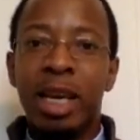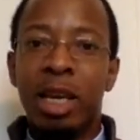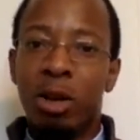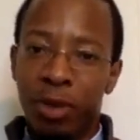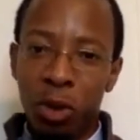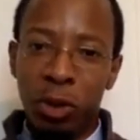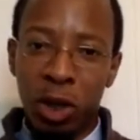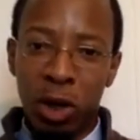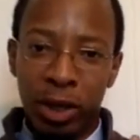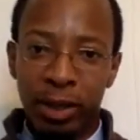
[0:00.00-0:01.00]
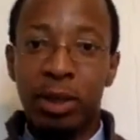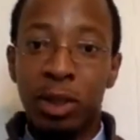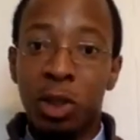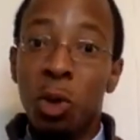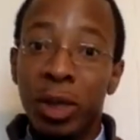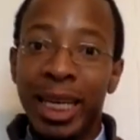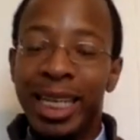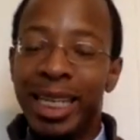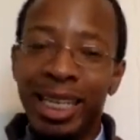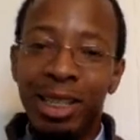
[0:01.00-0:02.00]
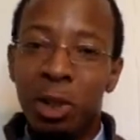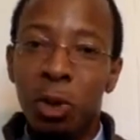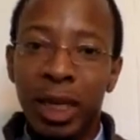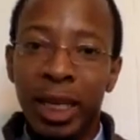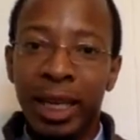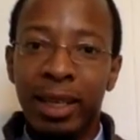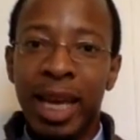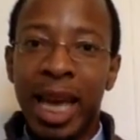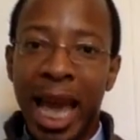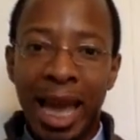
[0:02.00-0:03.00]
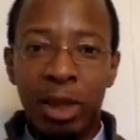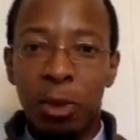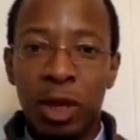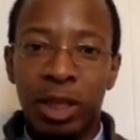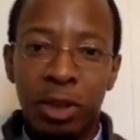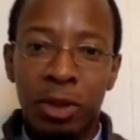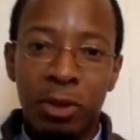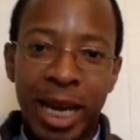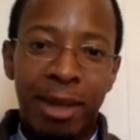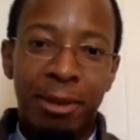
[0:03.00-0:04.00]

your views on schooling and deschooling and the work that you do now.